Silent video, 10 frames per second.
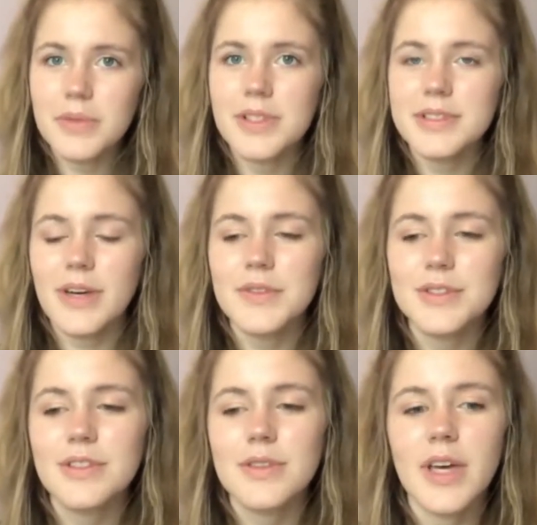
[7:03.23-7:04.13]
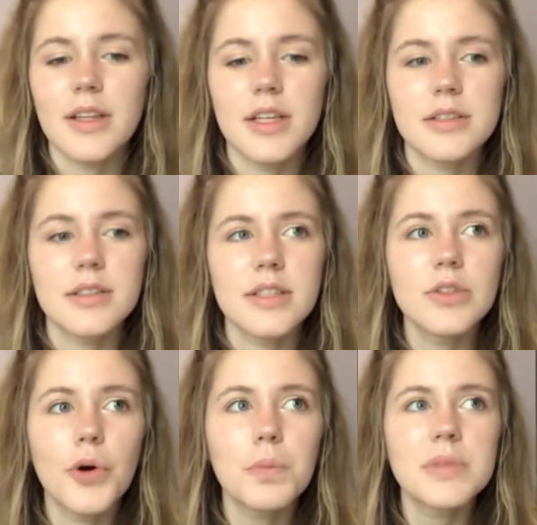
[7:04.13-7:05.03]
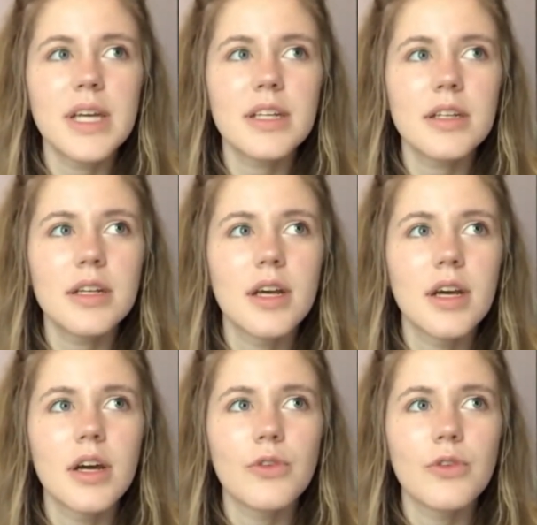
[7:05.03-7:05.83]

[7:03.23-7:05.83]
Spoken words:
police officer that Leslie Knope dated